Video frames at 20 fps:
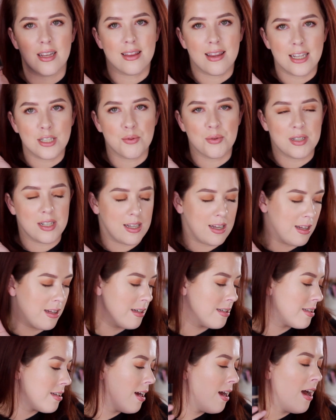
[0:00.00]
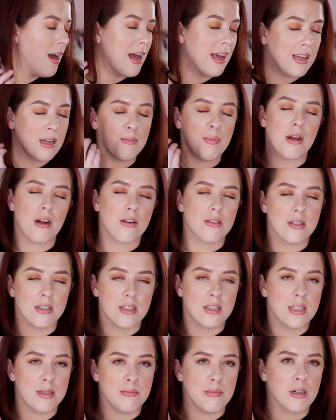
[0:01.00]
Like, that's ridiculous in
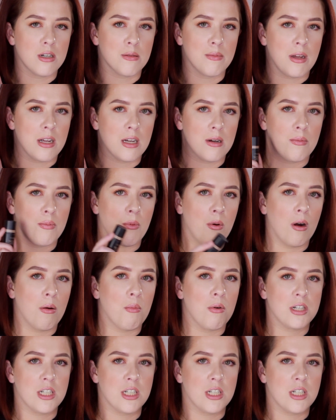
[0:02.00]
comparison to the Milk Makeup one,